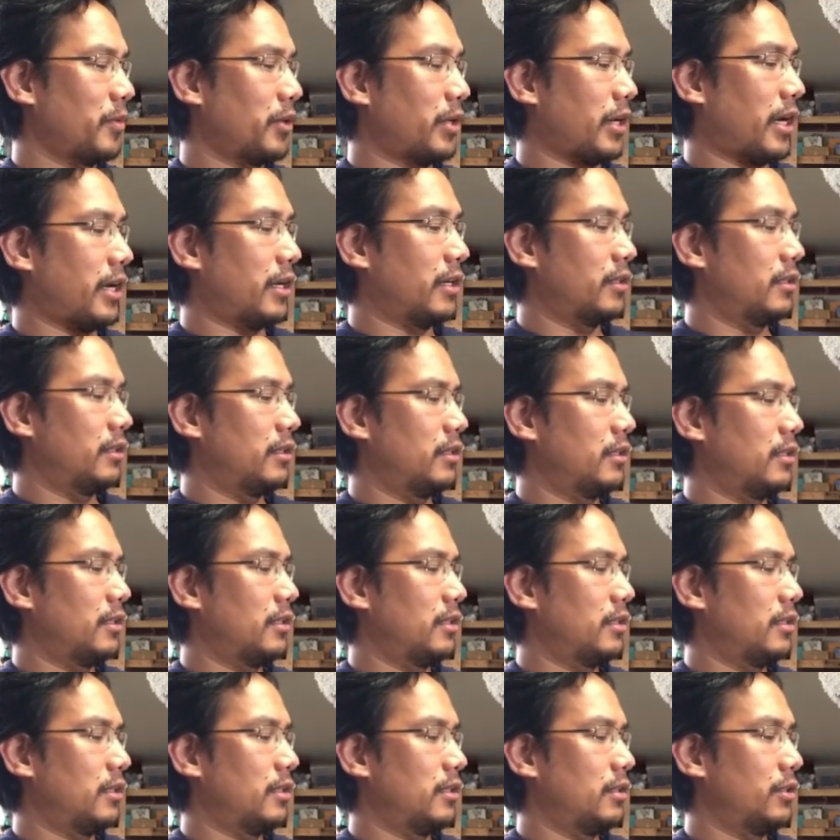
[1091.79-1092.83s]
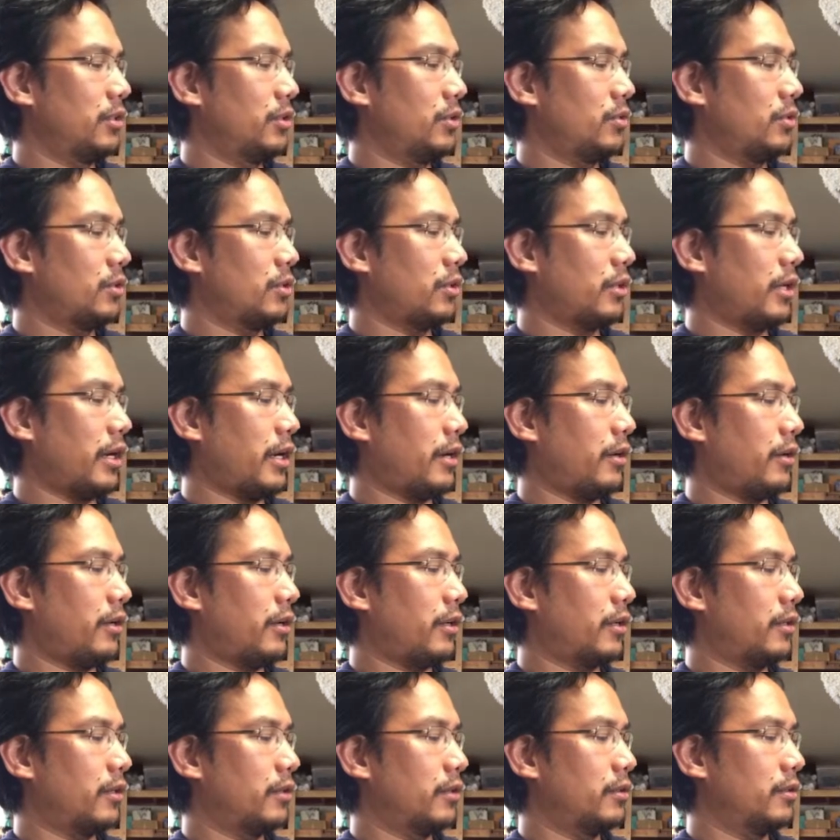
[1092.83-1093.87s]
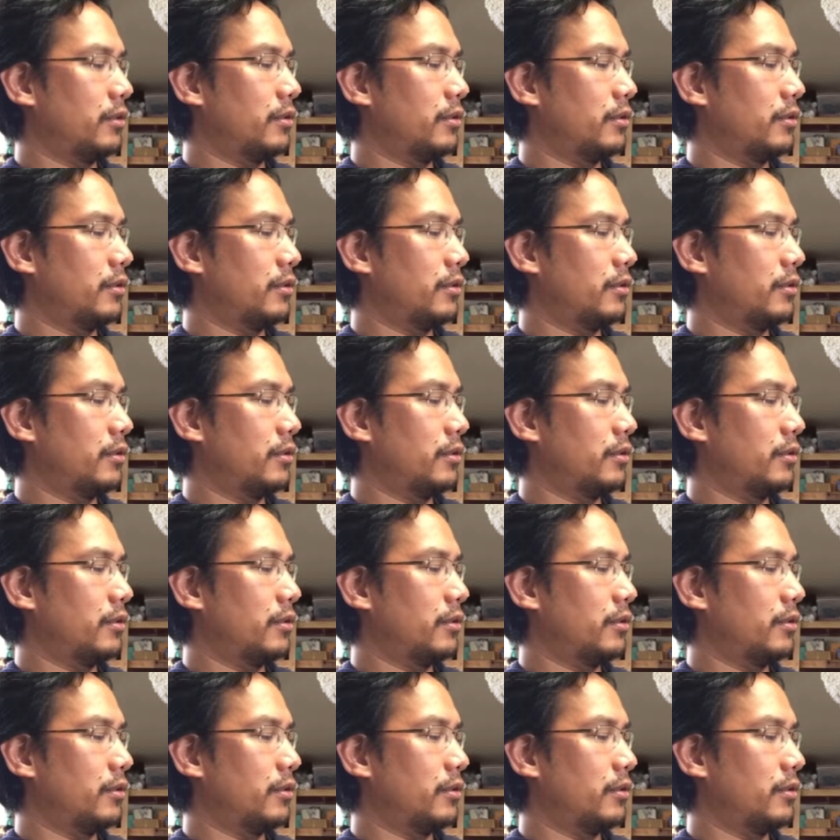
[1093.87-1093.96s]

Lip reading: Okay. User error.